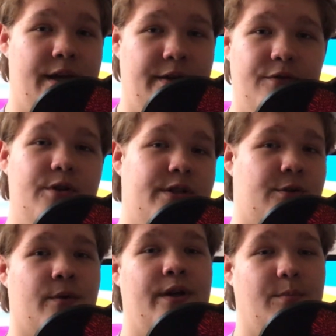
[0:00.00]
And if you
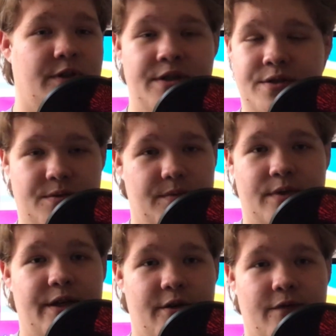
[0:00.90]
disagree, please
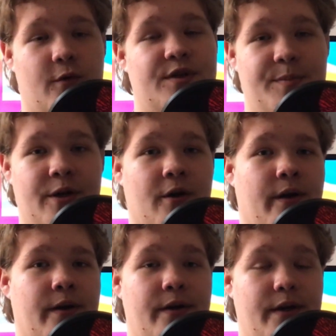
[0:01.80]
let your voice be
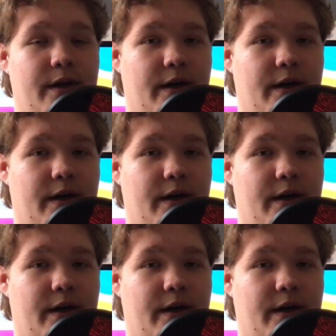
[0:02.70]
heard.